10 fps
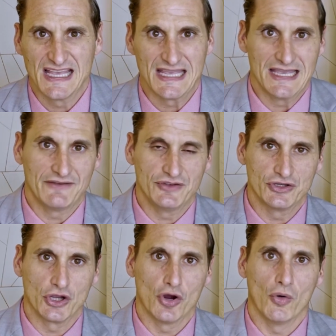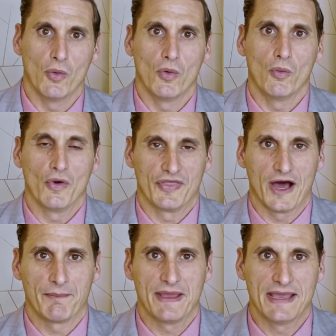If you go
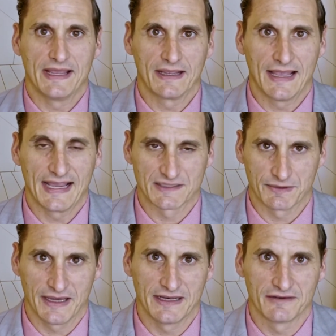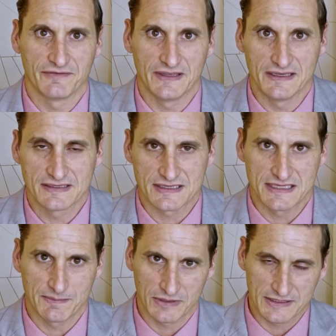without paying expedited fees, it
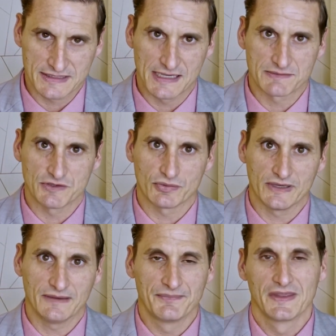typically takes between